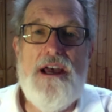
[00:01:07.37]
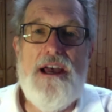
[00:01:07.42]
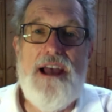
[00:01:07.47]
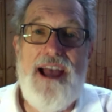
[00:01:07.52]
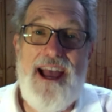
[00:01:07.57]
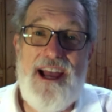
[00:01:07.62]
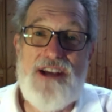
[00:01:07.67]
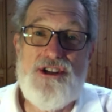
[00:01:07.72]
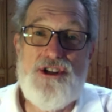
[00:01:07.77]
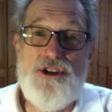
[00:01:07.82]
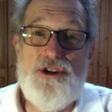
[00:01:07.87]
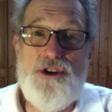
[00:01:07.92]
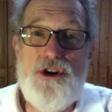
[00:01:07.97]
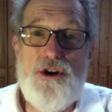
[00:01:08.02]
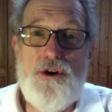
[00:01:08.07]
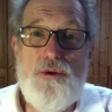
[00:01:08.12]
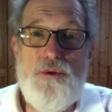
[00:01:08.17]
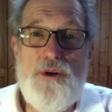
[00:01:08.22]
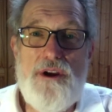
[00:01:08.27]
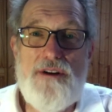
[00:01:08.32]
As you know,
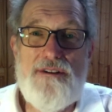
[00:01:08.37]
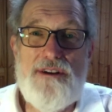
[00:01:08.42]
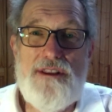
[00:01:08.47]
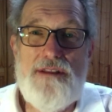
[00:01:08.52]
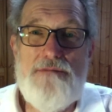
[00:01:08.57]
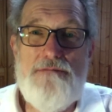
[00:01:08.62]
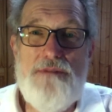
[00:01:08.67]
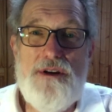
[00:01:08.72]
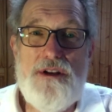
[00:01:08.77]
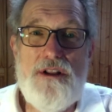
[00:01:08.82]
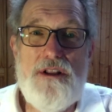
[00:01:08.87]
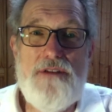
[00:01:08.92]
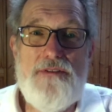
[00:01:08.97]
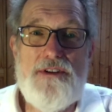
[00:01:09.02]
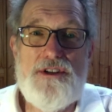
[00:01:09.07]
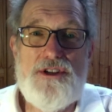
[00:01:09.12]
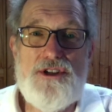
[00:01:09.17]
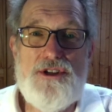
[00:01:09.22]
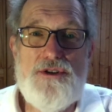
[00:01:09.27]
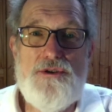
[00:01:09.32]
we are in the middle of a
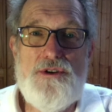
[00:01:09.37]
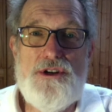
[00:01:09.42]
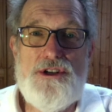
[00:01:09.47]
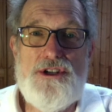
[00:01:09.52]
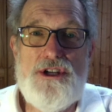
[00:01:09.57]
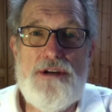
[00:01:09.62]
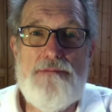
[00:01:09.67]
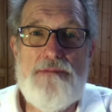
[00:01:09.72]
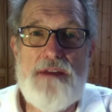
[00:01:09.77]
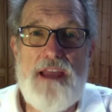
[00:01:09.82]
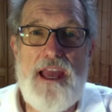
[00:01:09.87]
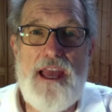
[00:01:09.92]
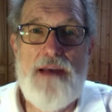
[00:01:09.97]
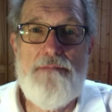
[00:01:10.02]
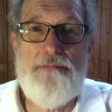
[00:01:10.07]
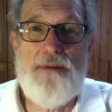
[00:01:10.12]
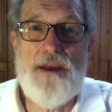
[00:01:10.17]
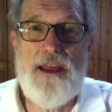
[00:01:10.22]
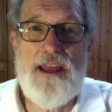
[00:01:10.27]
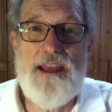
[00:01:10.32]
stewardship
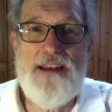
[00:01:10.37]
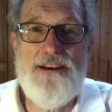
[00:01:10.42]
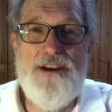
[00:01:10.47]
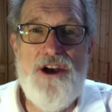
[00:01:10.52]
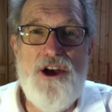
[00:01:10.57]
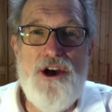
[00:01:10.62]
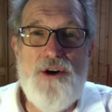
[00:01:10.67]
campaign